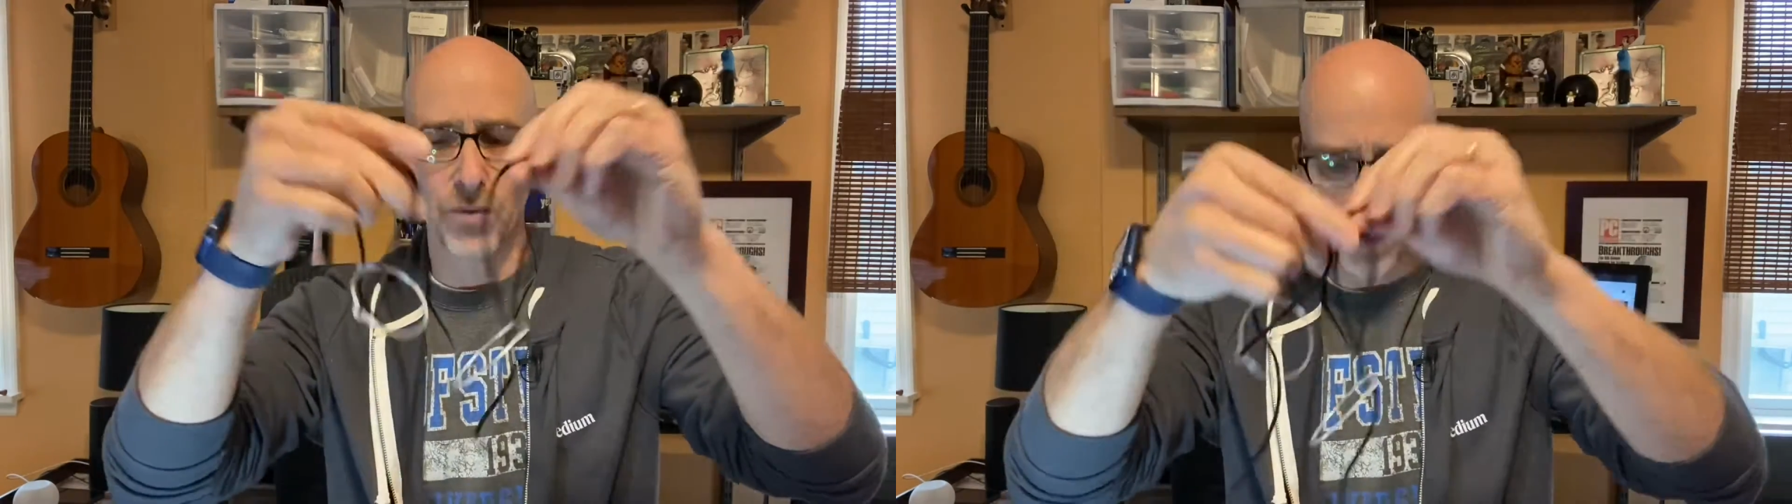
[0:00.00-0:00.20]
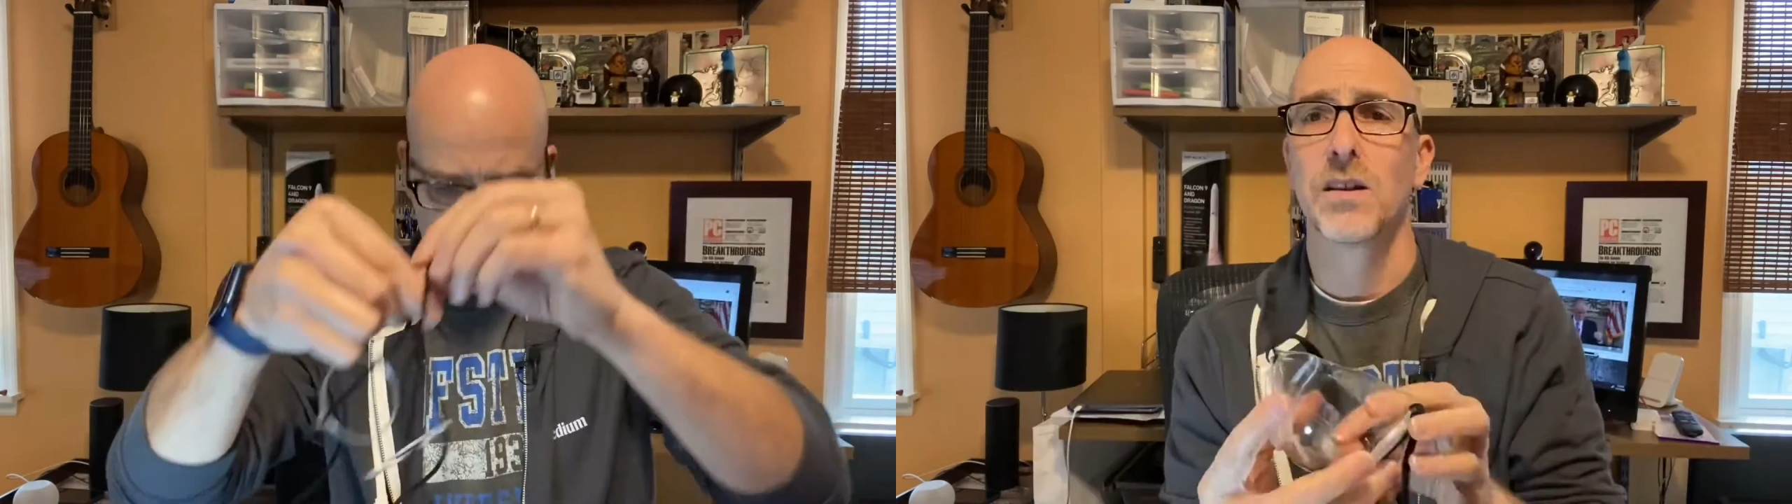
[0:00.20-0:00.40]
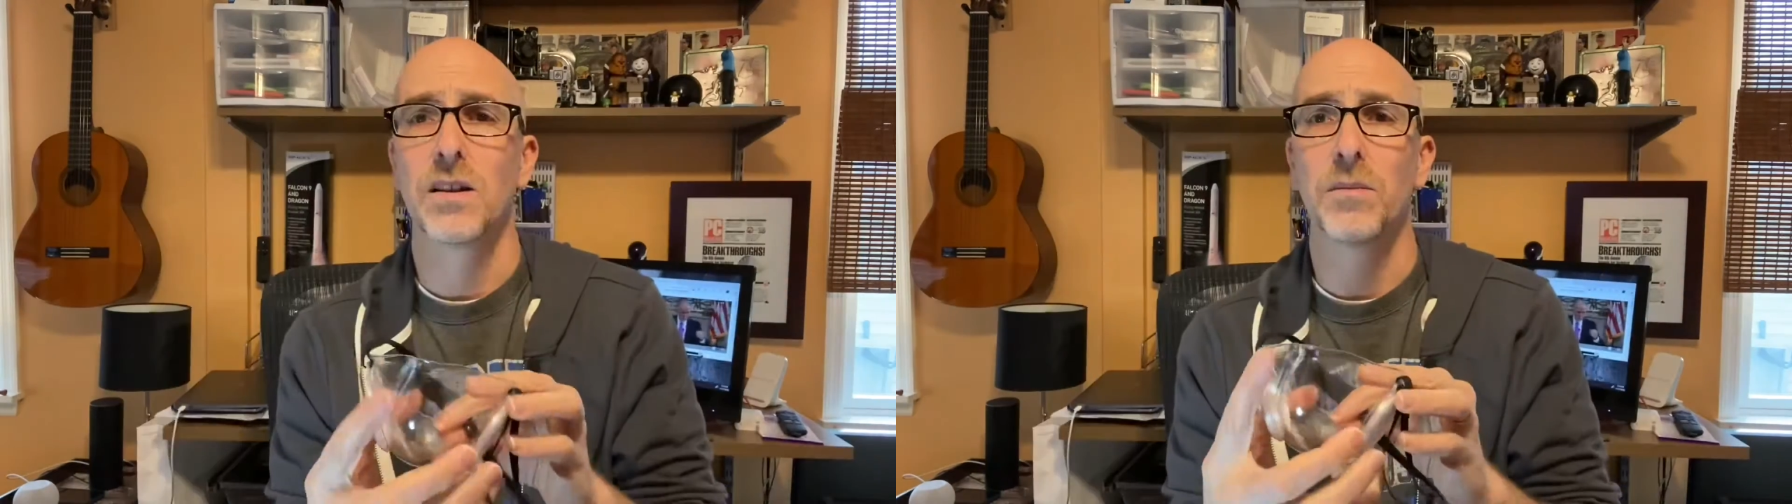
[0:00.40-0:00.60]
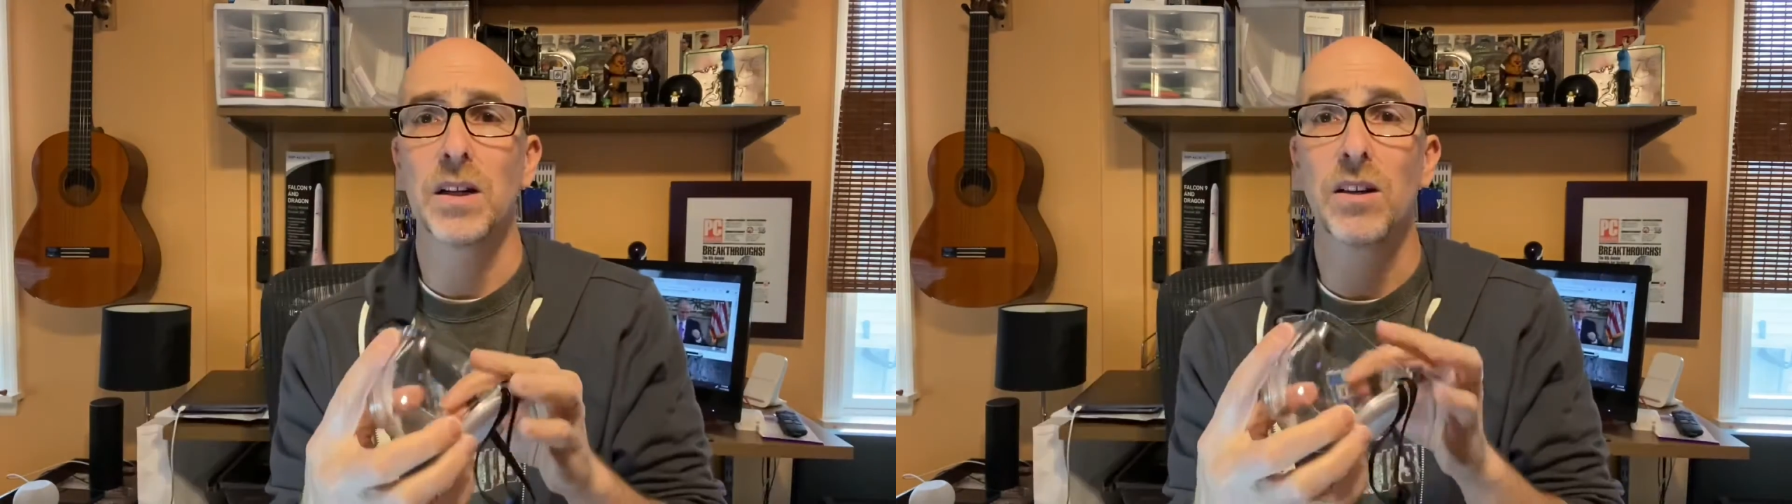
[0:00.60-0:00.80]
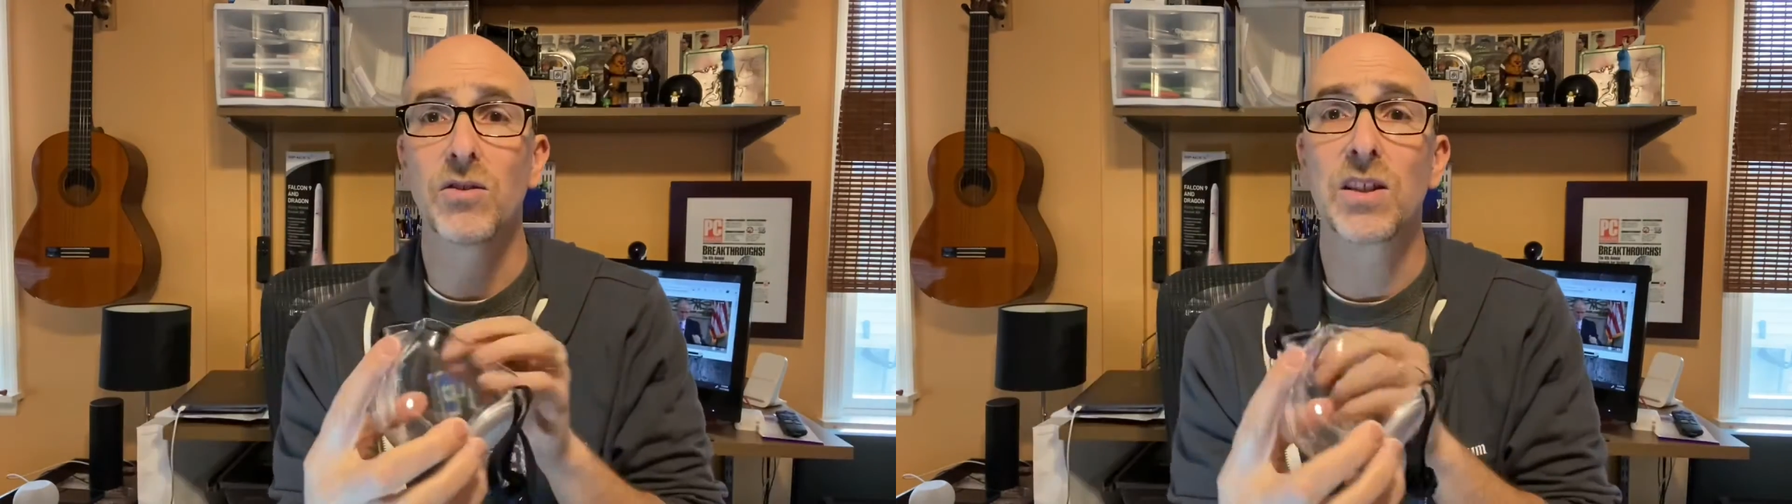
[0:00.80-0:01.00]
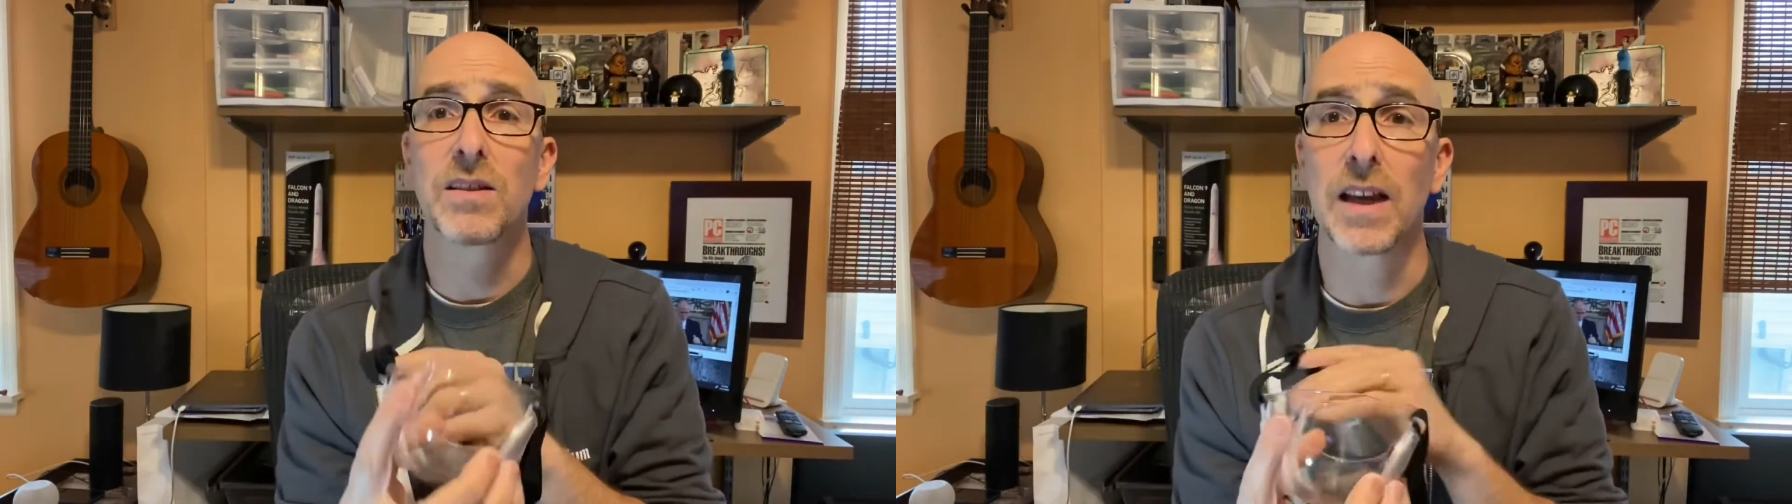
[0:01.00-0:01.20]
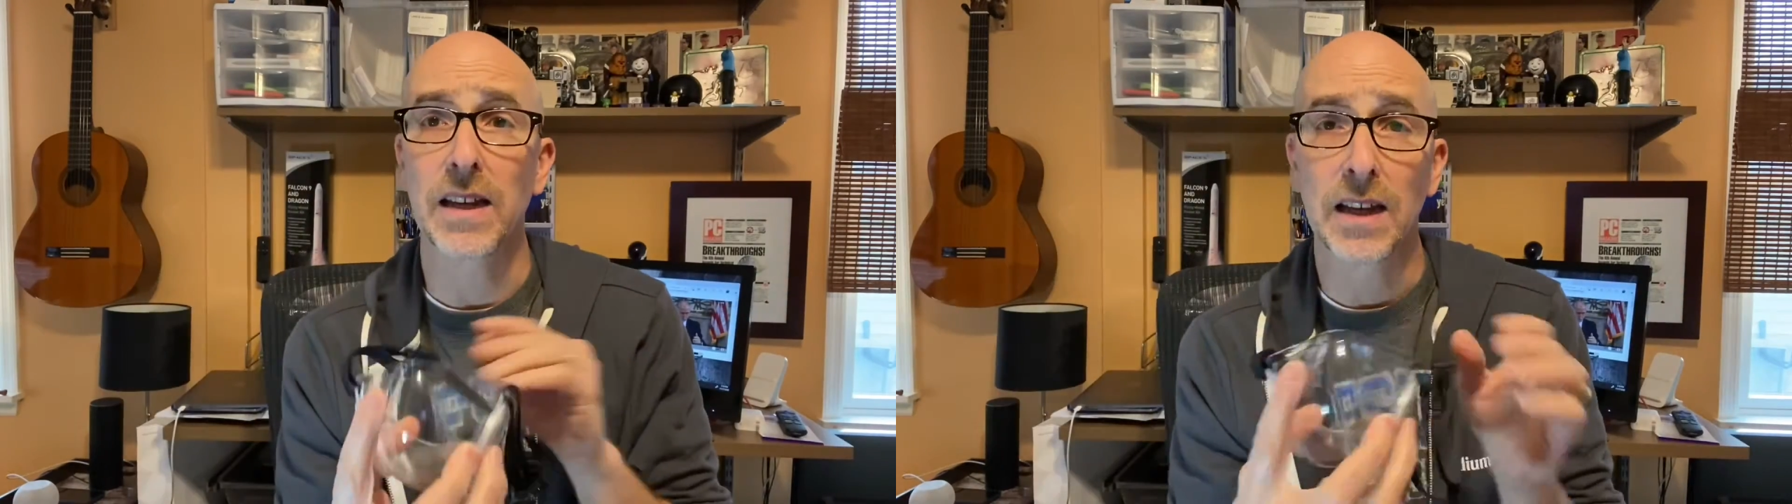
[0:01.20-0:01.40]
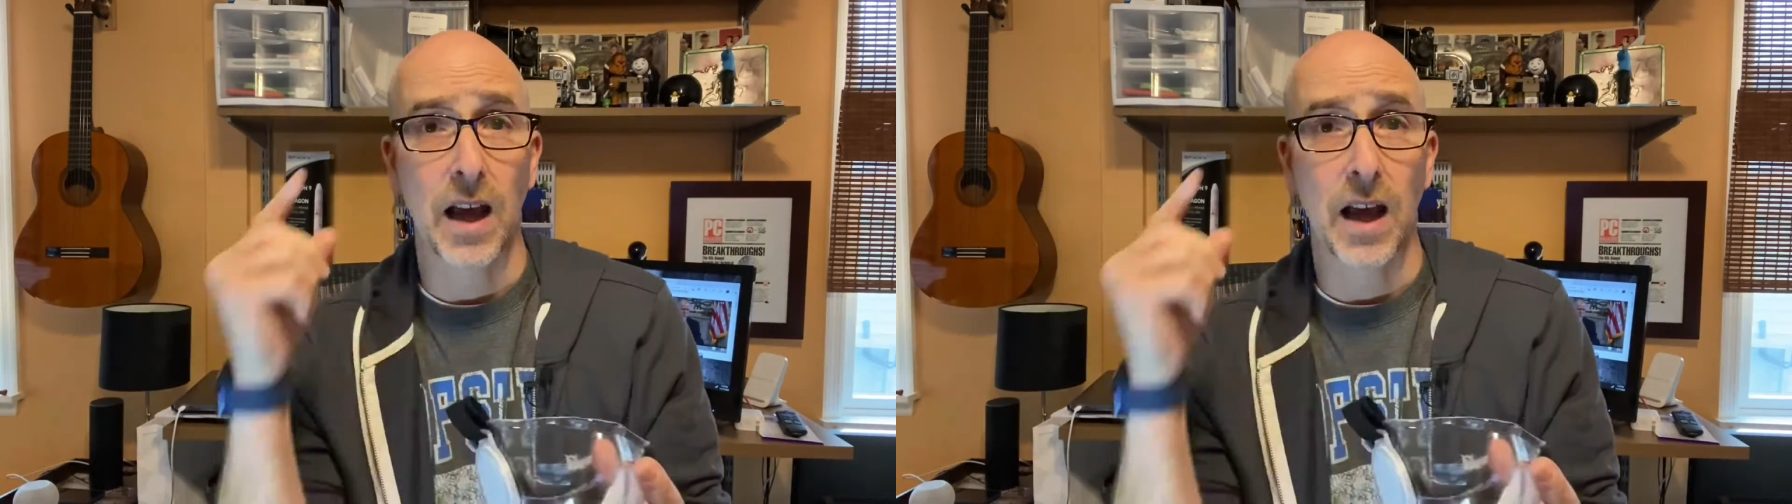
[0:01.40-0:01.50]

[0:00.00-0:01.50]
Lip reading: yet. I mean, here's the thing.